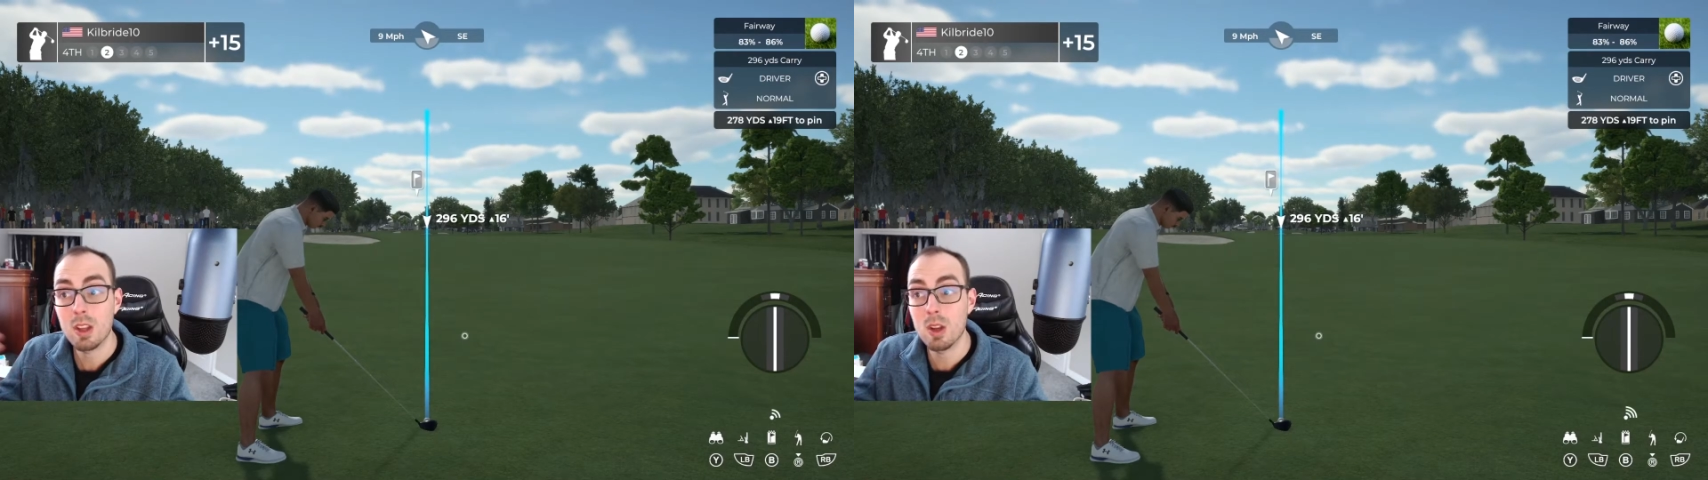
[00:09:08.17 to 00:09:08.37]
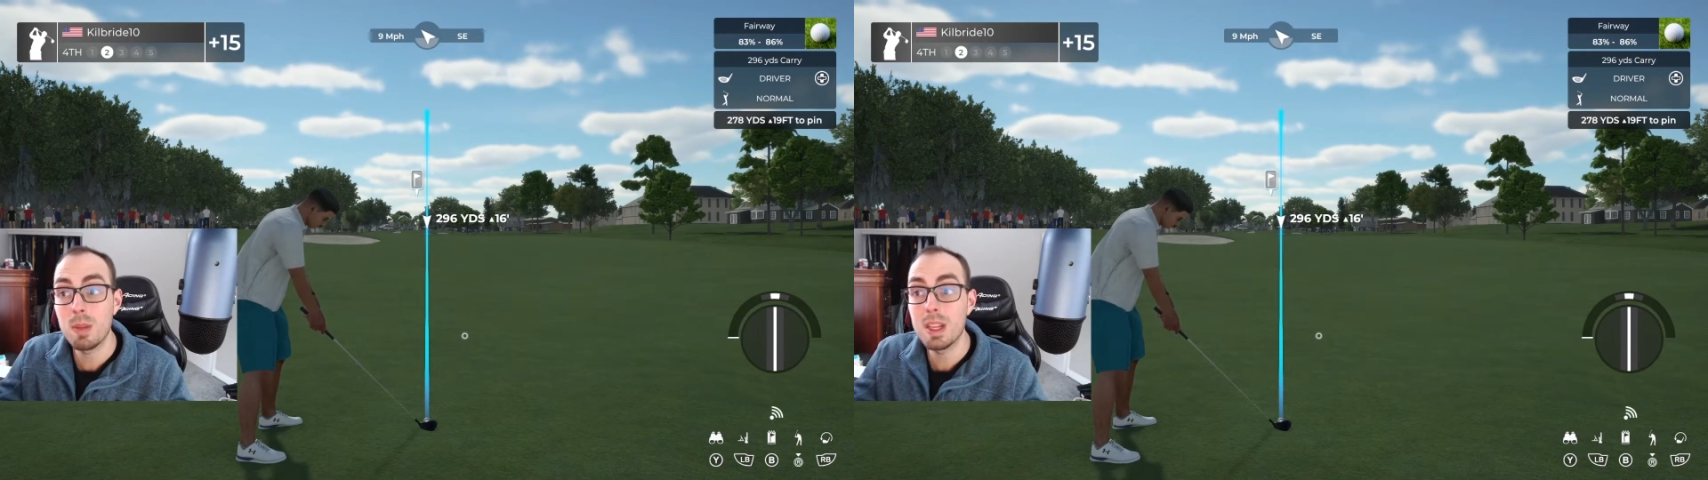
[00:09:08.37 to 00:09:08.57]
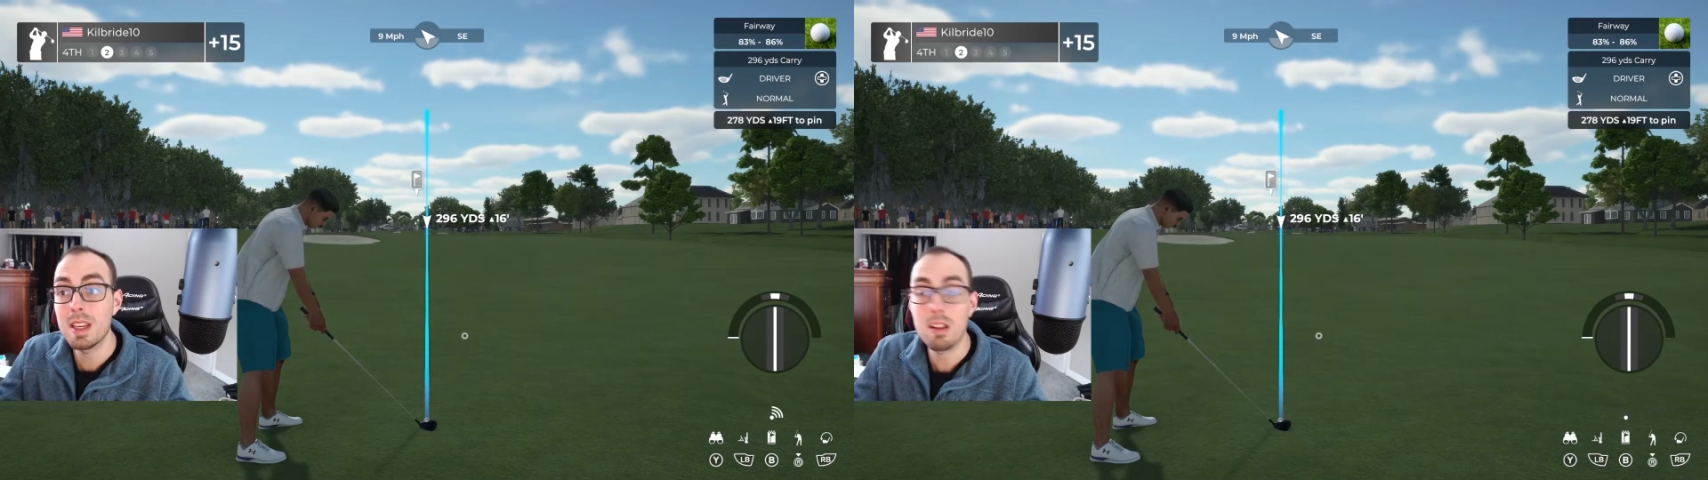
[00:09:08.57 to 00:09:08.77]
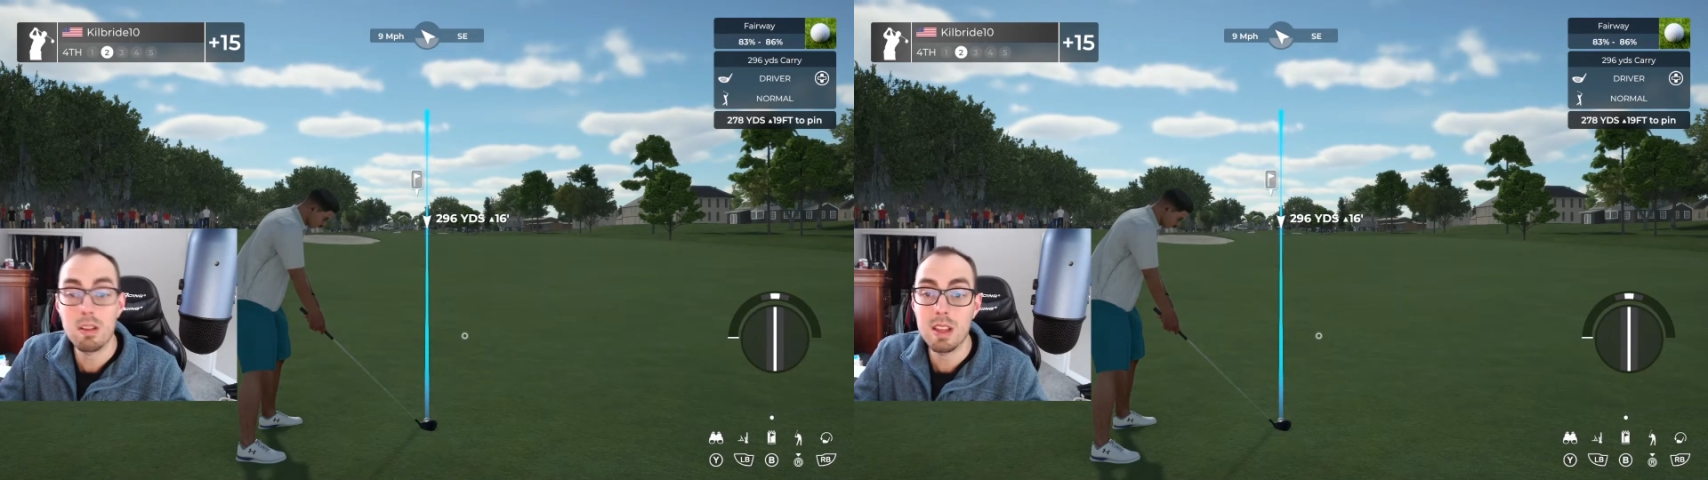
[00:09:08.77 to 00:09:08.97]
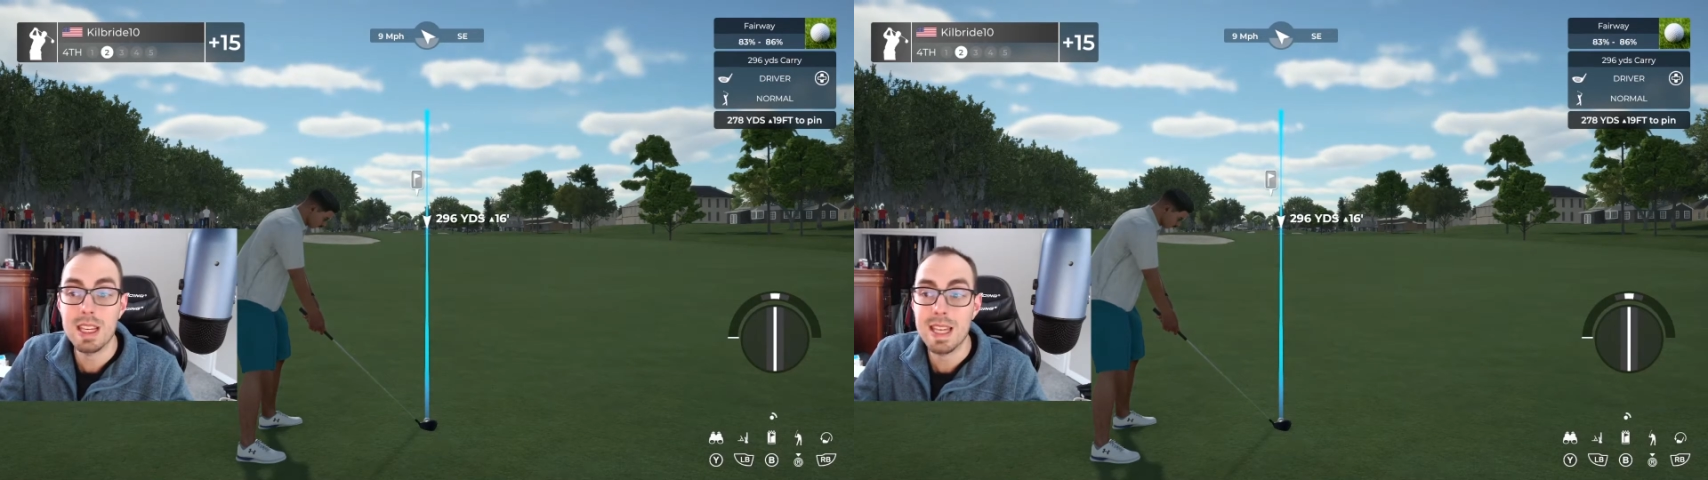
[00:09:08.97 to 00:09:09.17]
could be
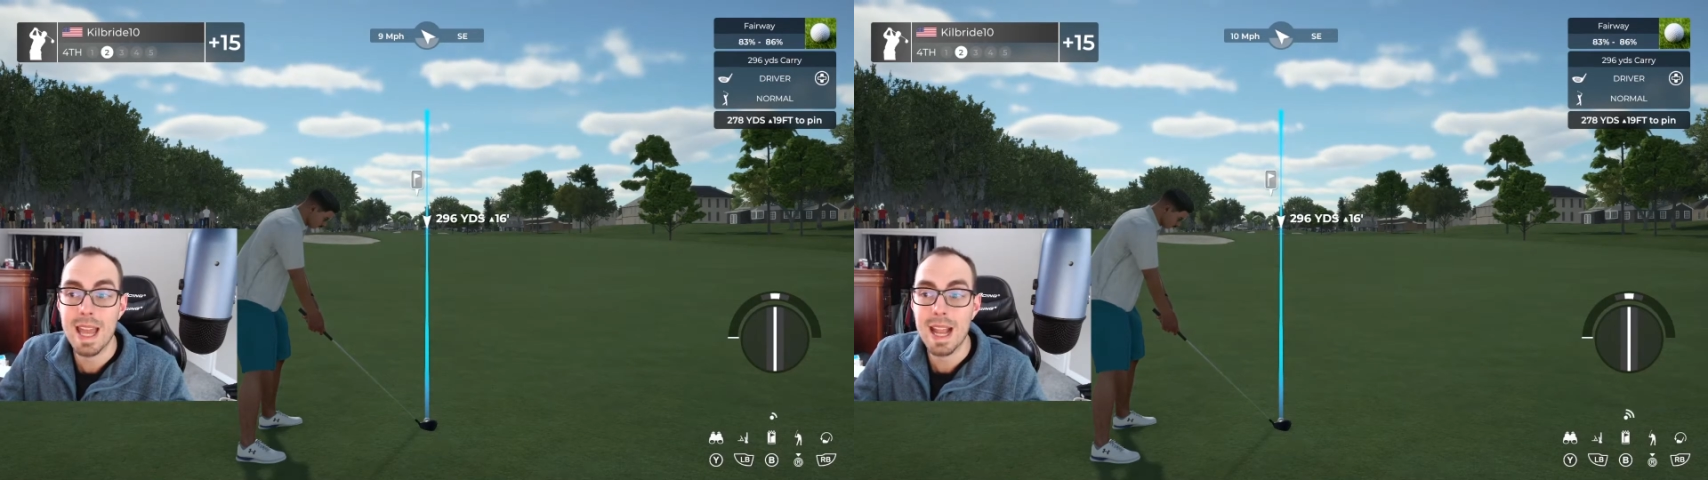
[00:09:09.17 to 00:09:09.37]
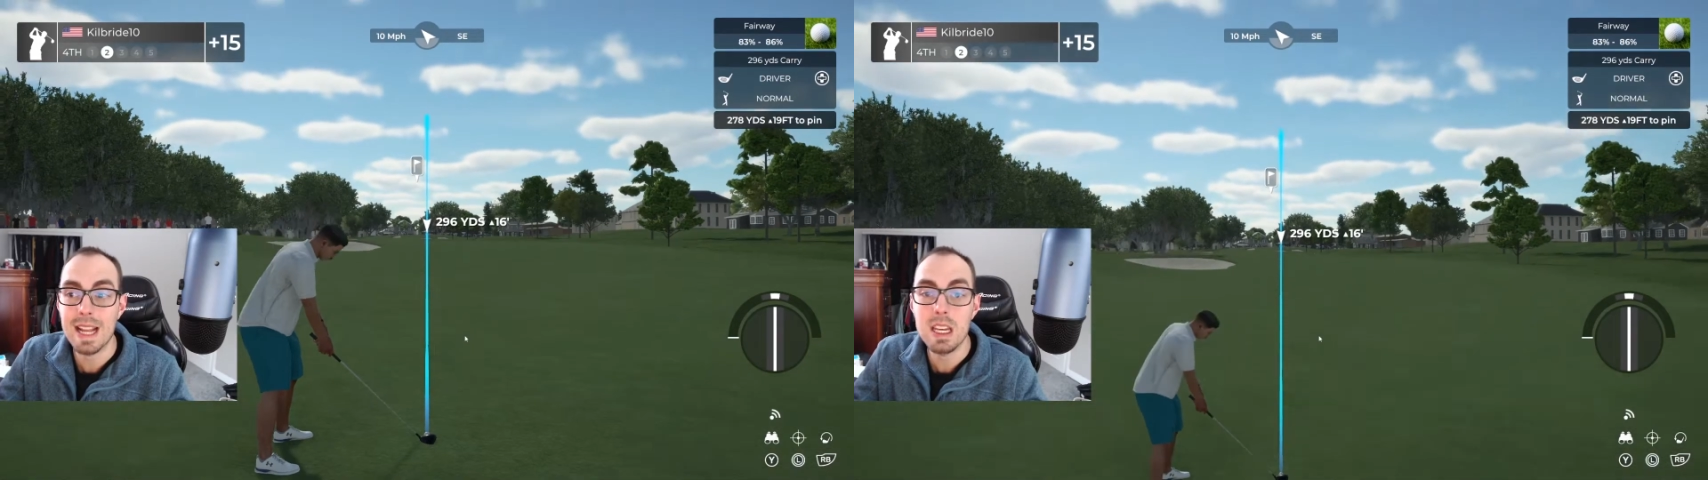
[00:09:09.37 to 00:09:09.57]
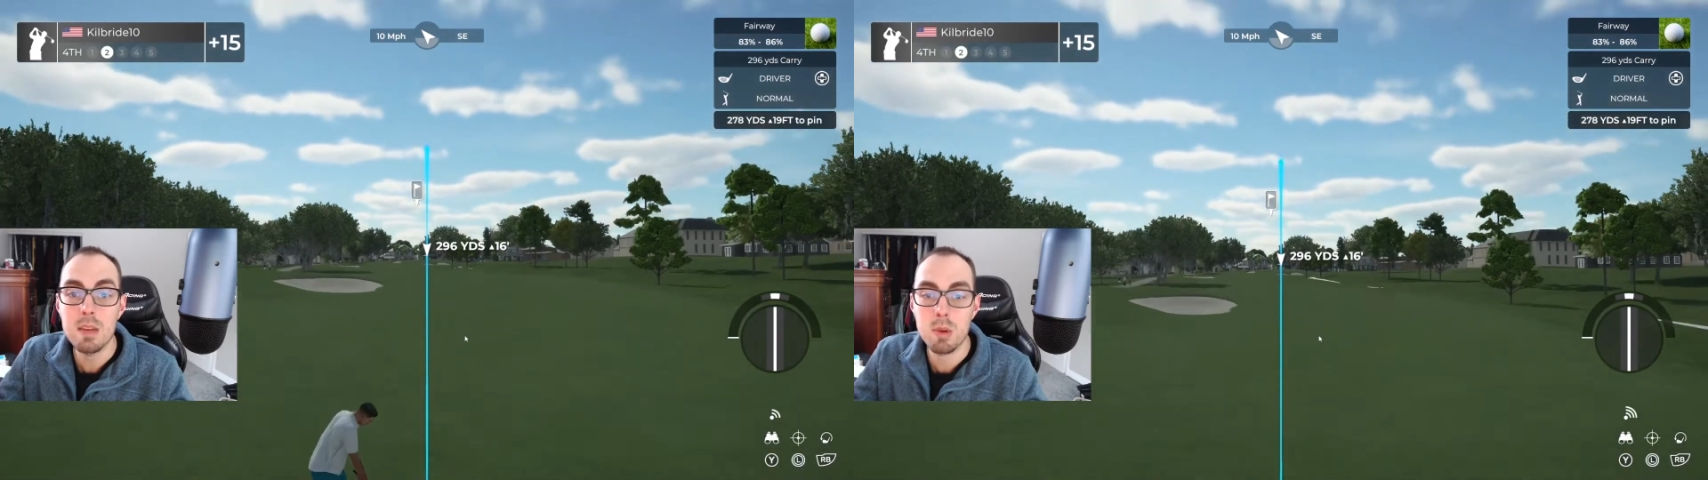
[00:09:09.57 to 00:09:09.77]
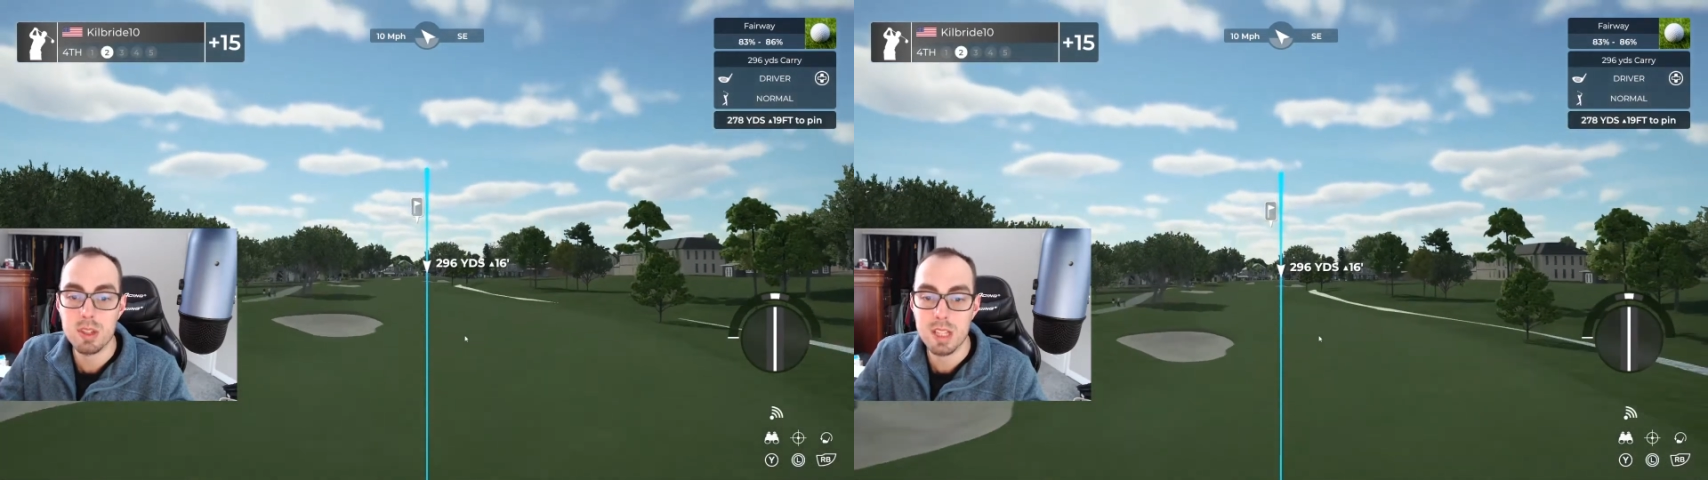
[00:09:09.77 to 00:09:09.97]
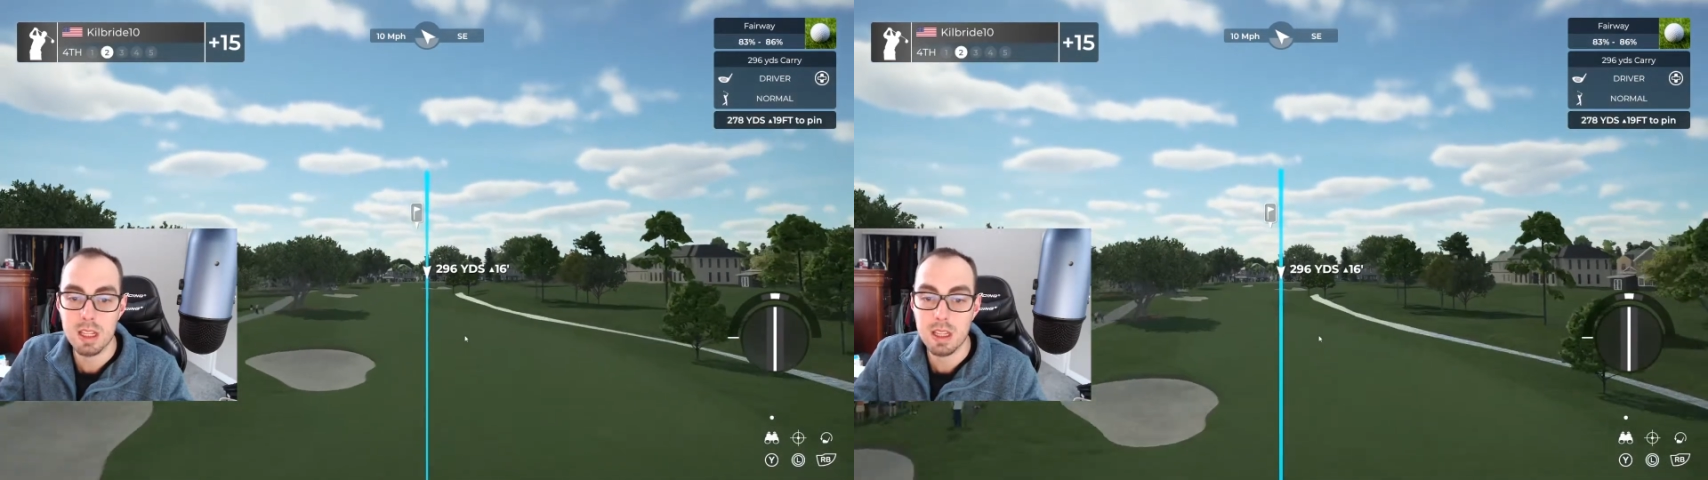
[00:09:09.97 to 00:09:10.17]
nearly
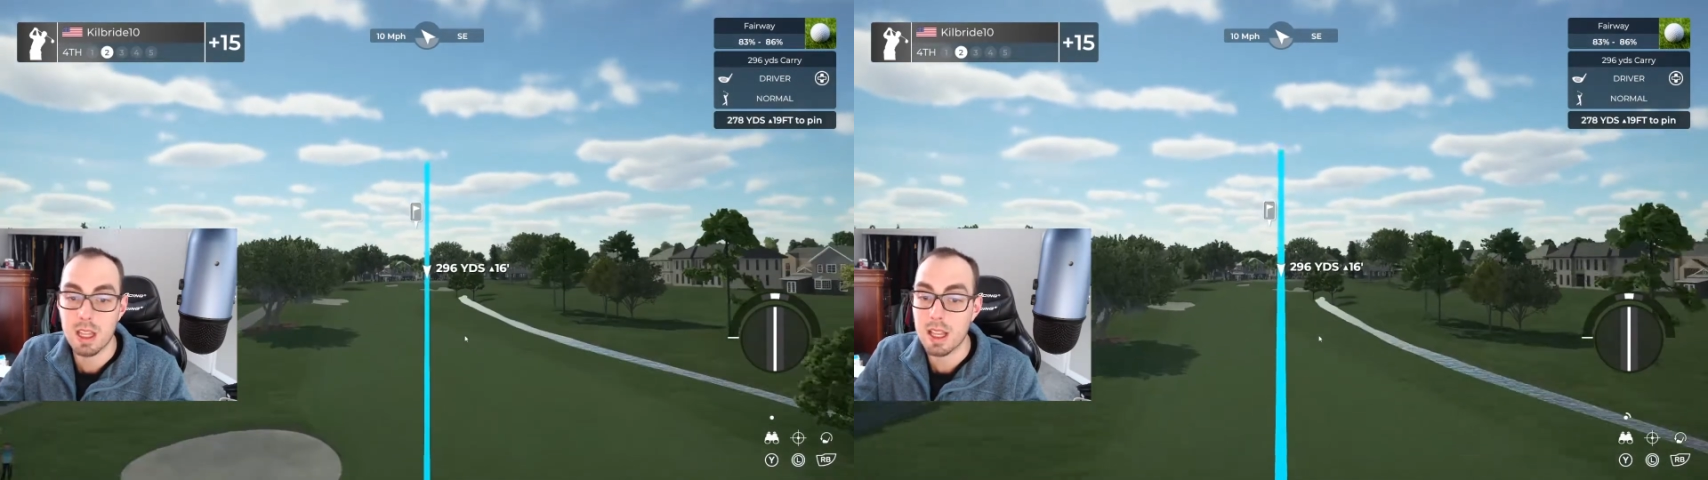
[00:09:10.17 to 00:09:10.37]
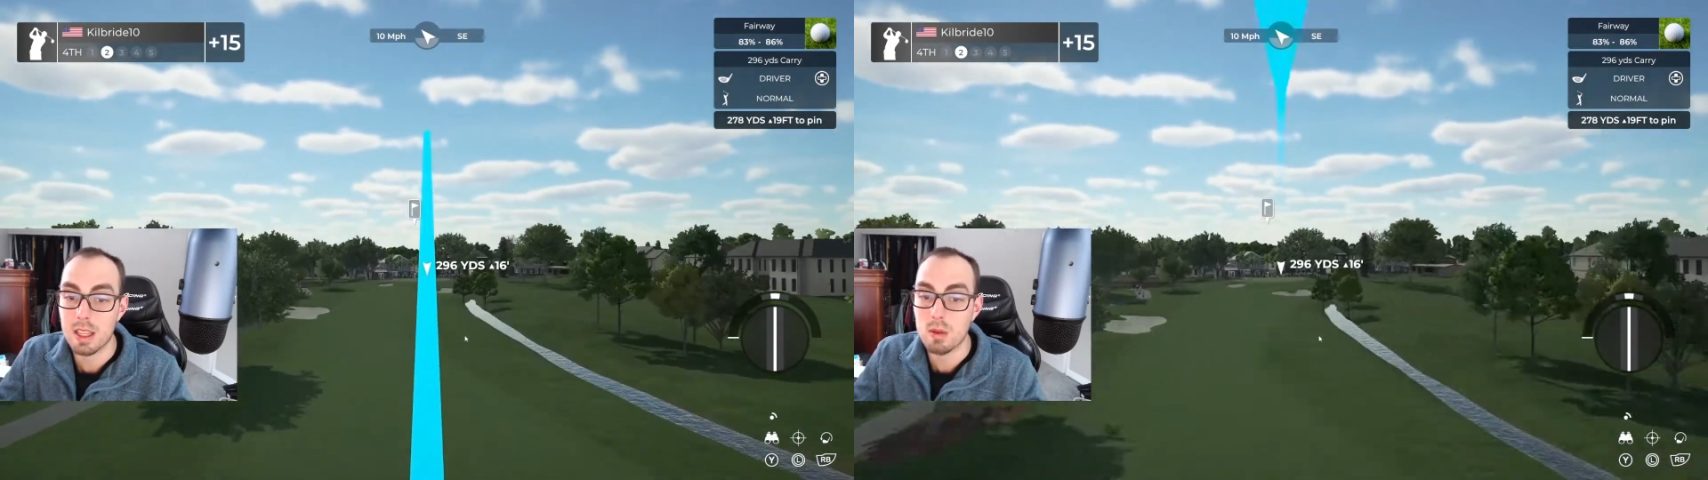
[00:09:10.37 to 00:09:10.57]
90% lie.